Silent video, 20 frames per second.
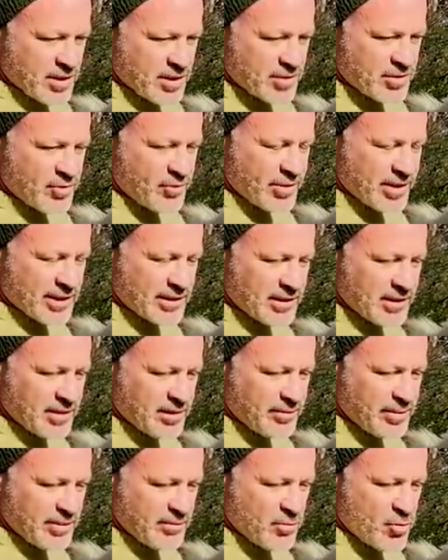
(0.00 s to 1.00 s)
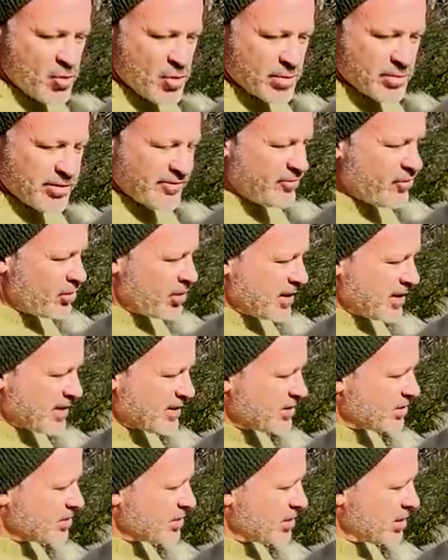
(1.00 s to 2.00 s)
doing a little bit more before I
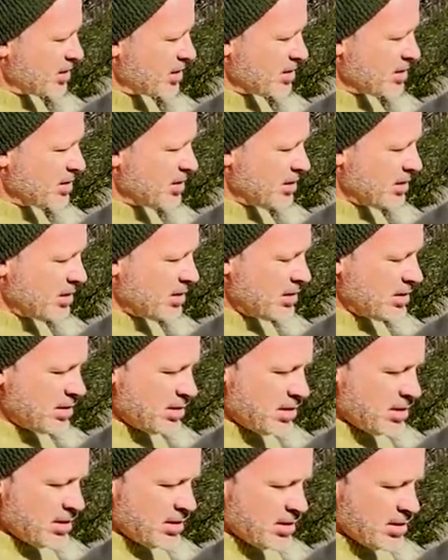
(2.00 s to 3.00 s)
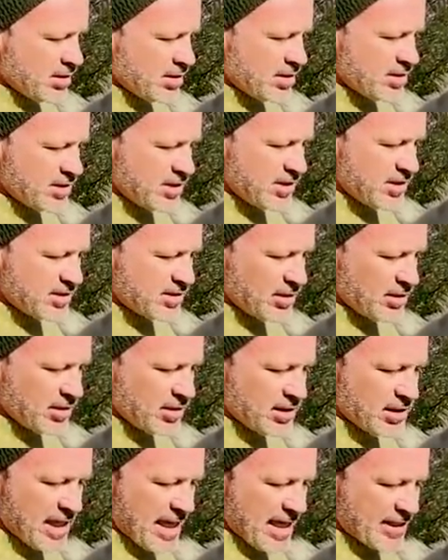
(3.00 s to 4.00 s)
get started because he's a
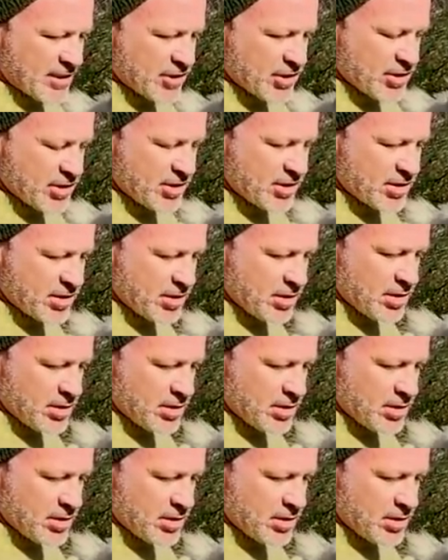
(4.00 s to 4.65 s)
little anxious.